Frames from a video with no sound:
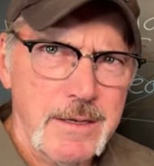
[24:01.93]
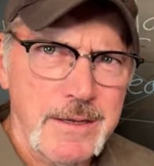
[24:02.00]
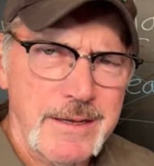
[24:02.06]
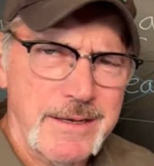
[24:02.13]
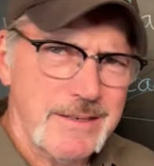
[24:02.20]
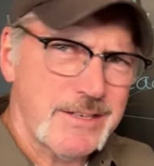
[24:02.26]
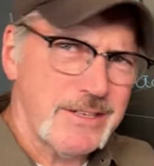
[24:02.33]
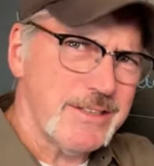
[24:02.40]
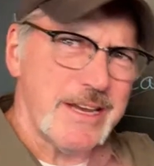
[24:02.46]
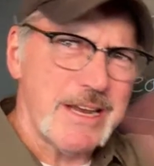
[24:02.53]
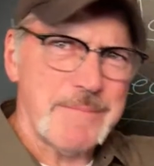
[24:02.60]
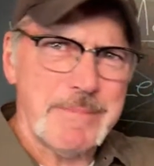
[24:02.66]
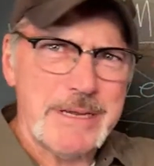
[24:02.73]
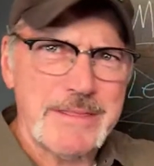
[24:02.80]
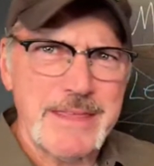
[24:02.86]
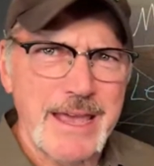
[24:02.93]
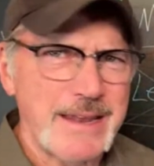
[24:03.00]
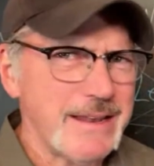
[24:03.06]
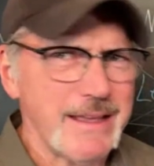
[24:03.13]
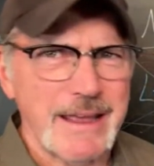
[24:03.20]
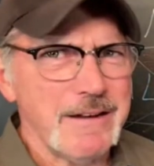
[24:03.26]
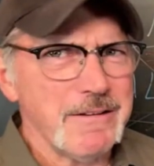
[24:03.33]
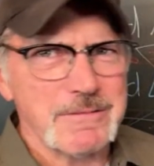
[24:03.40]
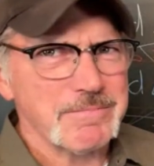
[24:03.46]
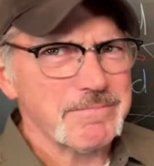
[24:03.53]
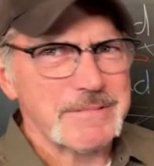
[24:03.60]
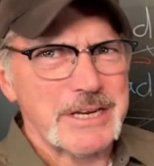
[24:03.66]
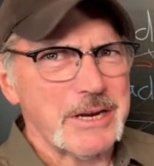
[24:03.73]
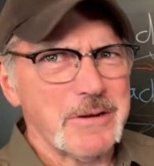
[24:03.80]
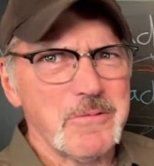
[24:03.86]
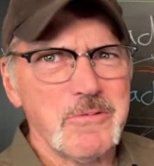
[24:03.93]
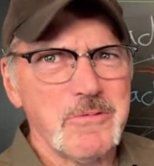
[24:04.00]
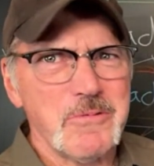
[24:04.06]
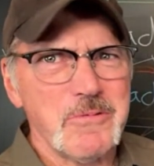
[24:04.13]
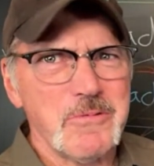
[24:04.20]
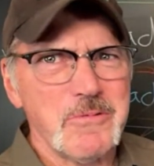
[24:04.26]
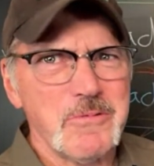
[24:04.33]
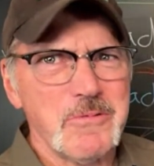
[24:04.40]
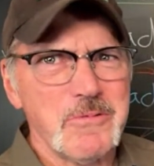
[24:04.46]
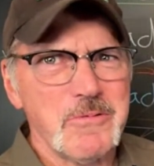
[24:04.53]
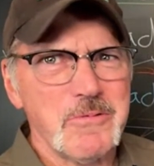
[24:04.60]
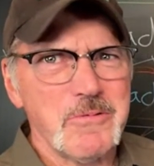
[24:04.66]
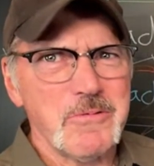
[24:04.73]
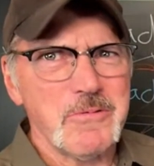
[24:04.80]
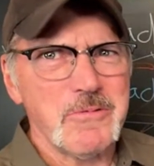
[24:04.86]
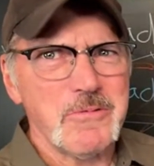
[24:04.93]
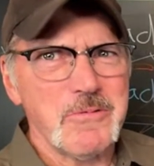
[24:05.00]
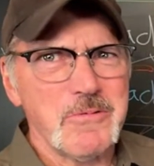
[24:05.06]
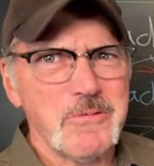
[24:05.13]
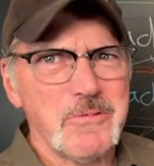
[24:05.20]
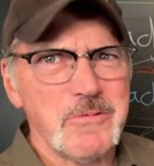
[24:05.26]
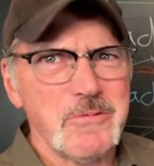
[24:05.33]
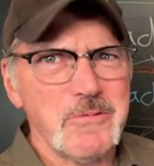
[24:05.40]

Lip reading: And until they admit that, I don't care what happens. There's only one other